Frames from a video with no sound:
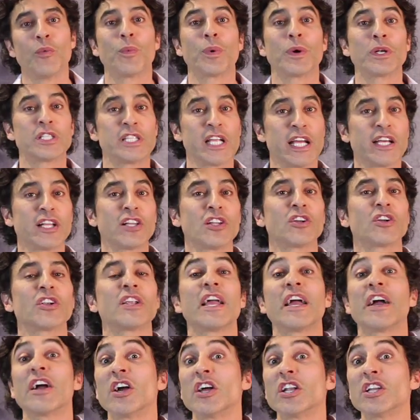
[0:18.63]

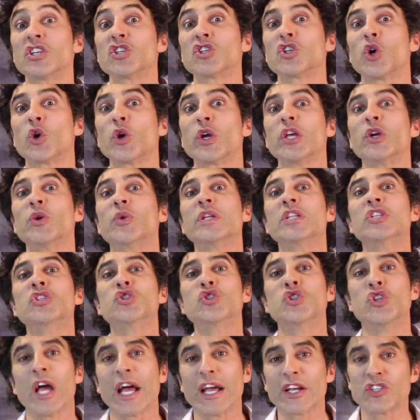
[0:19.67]
Particularly, I'm going to show you
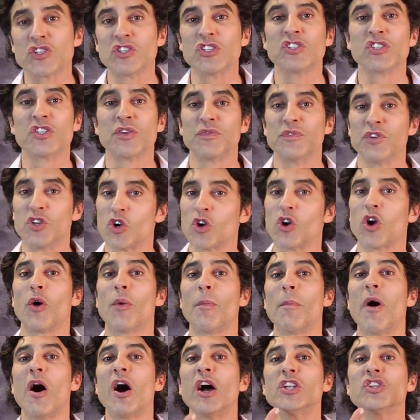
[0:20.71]
injections of
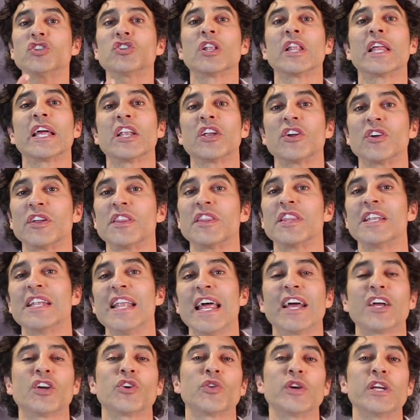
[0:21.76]
neuromodulator in the
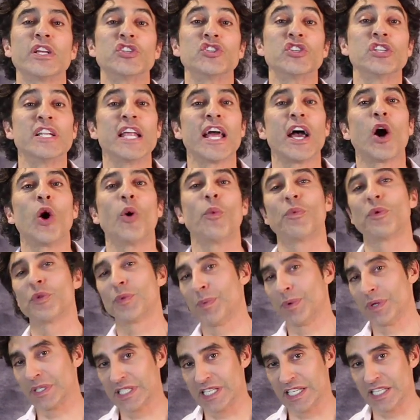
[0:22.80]
neck region to help
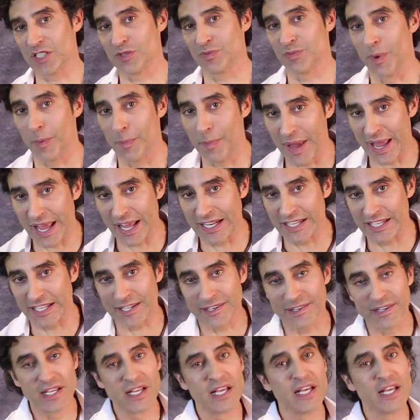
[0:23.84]
with platysma banding.